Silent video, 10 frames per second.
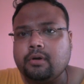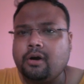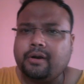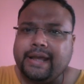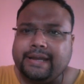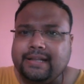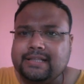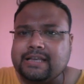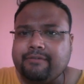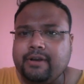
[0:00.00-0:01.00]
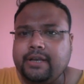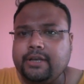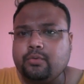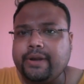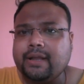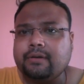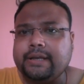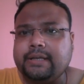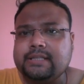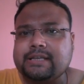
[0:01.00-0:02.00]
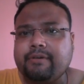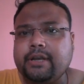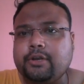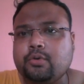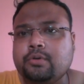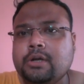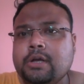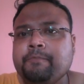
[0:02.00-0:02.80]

or 1870 to around 1872,